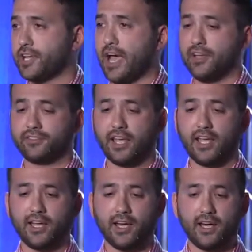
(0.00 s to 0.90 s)
as
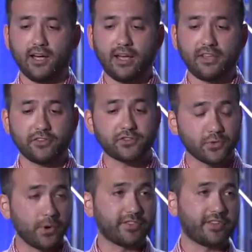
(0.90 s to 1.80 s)
a
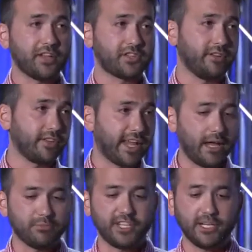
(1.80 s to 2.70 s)
true extension of the
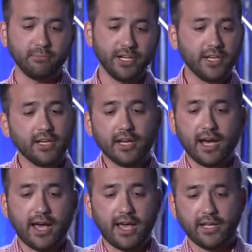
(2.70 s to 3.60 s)
game team.
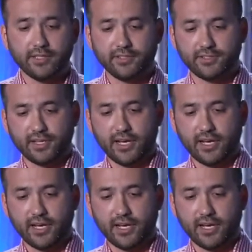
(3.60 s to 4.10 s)
And